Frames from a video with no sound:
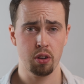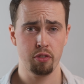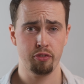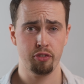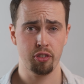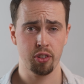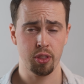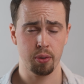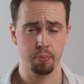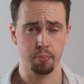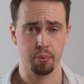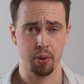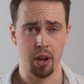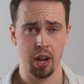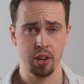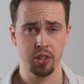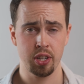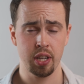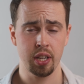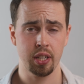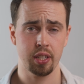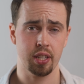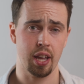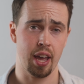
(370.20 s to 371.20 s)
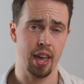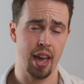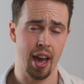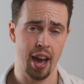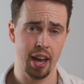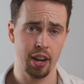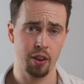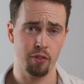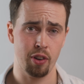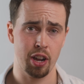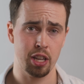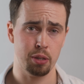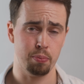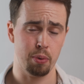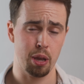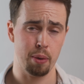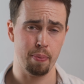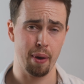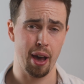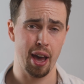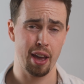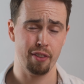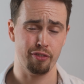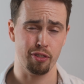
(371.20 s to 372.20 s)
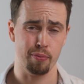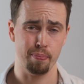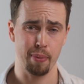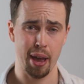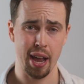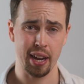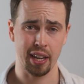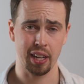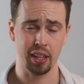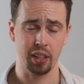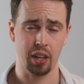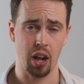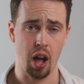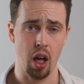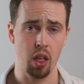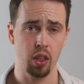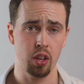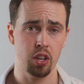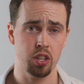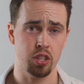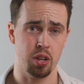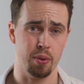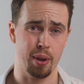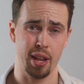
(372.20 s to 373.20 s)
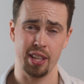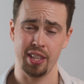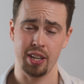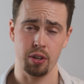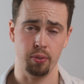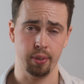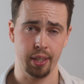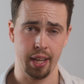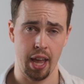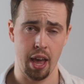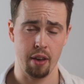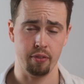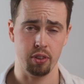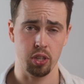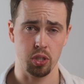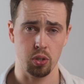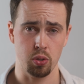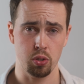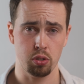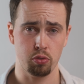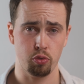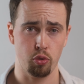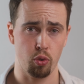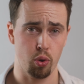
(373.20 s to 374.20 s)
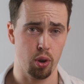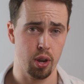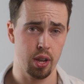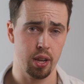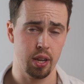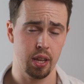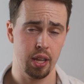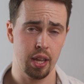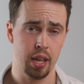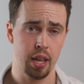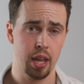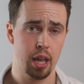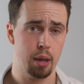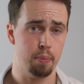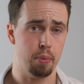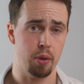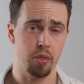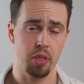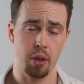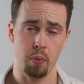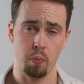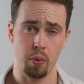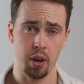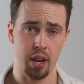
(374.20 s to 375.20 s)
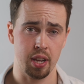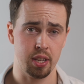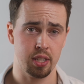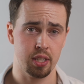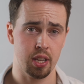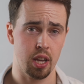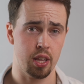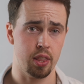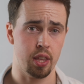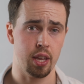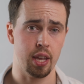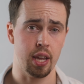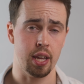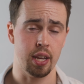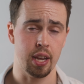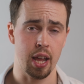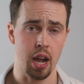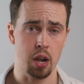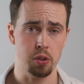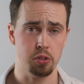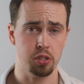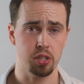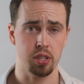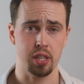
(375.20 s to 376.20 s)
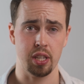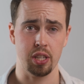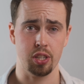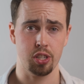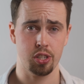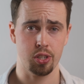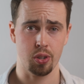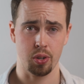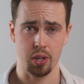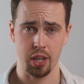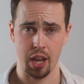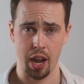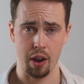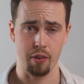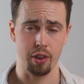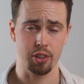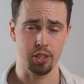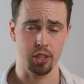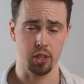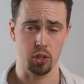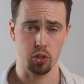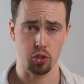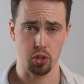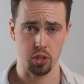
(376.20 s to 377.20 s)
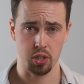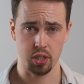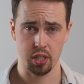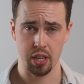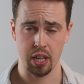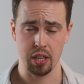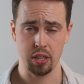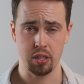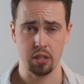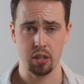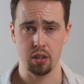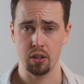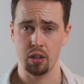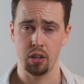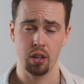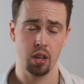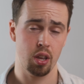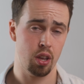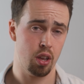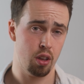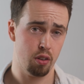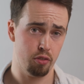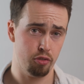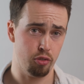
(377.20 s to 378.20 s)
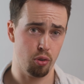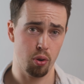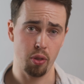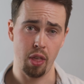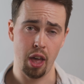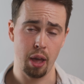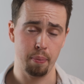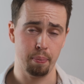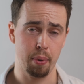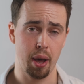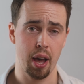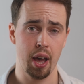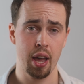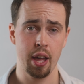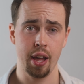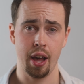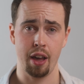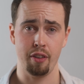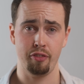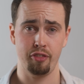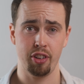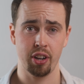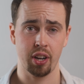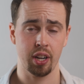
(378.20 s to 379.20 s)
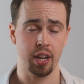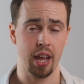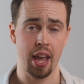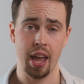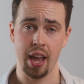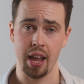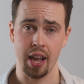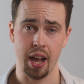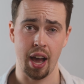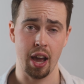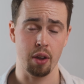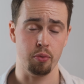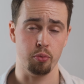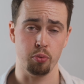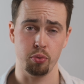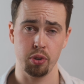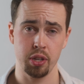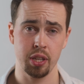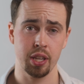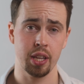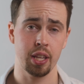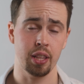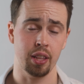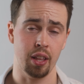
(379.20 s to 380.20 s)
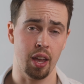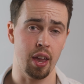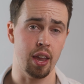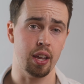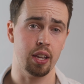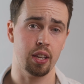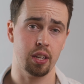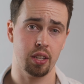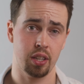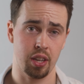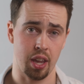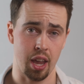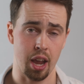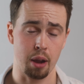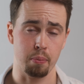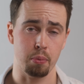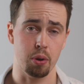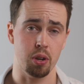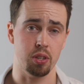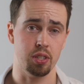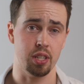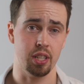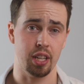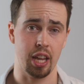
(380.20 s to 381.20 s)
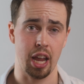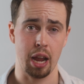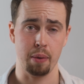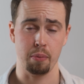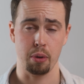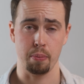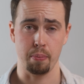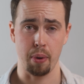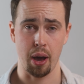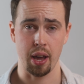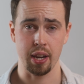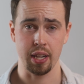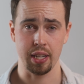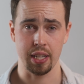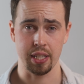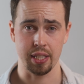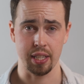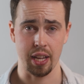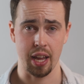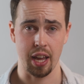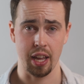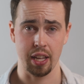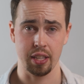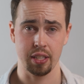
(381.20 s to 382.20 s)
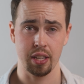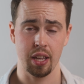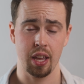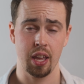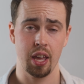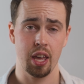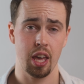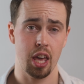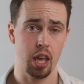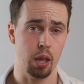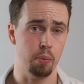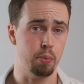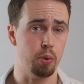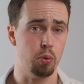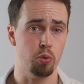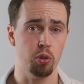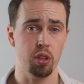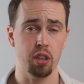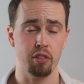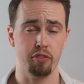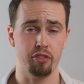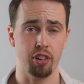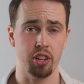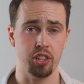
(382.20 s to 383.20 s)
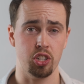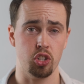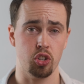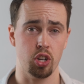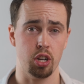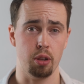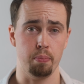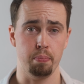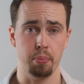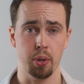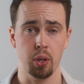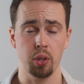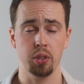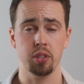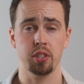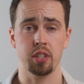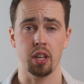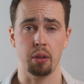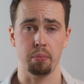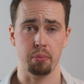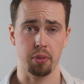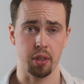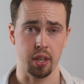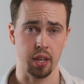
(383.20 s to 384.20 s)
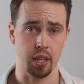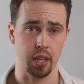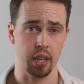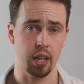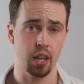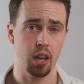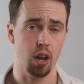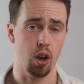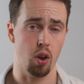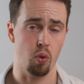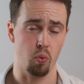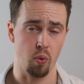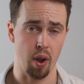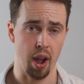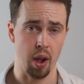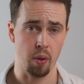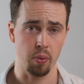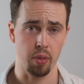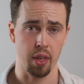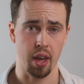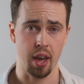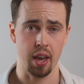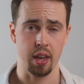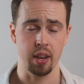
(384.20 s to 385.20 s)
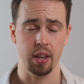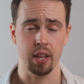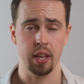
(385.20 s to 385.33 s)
for the project, I had a Raspberry Pi from back in college, but I didn't really have a use for it. But then when I saw they announced the Sony high-resolution sensor for that Pi, I figured, hey, I really like cameras and camera body designs. It would be really fun to try to build something around that.